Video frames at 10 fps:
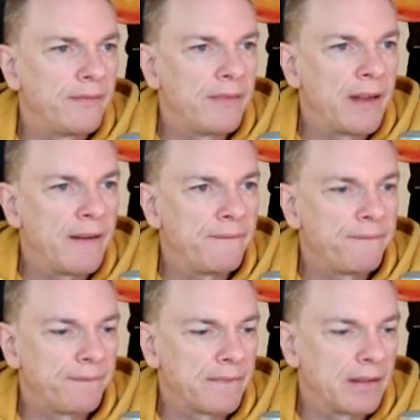Yeah.
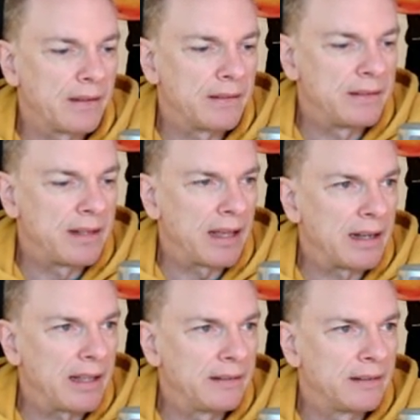
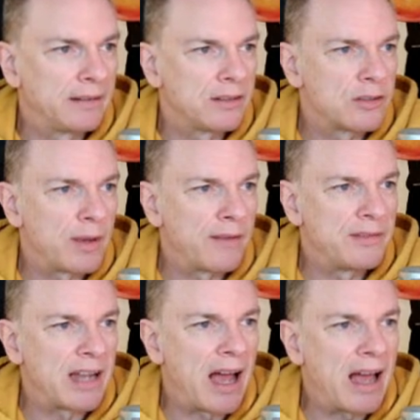Deadline. So we have
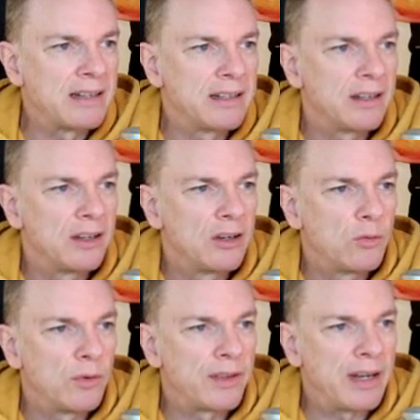dad
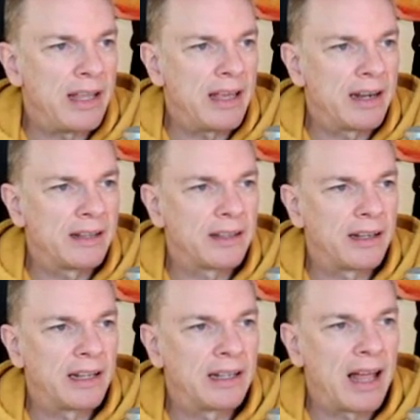with an E in it,
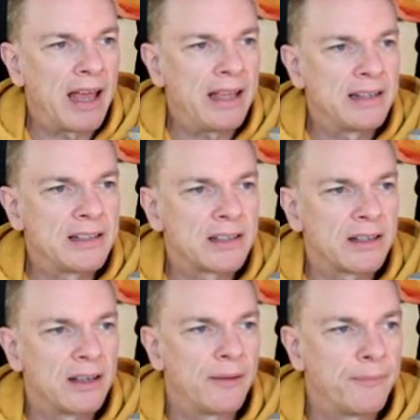and then line is
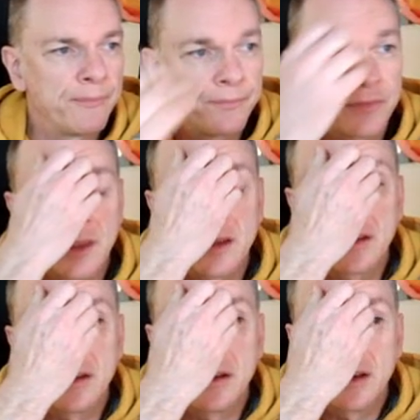um,
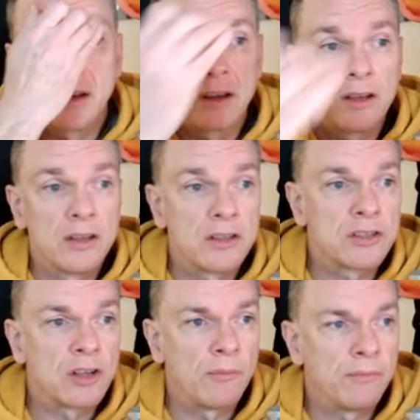
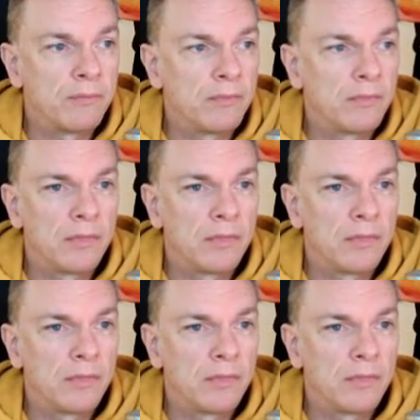some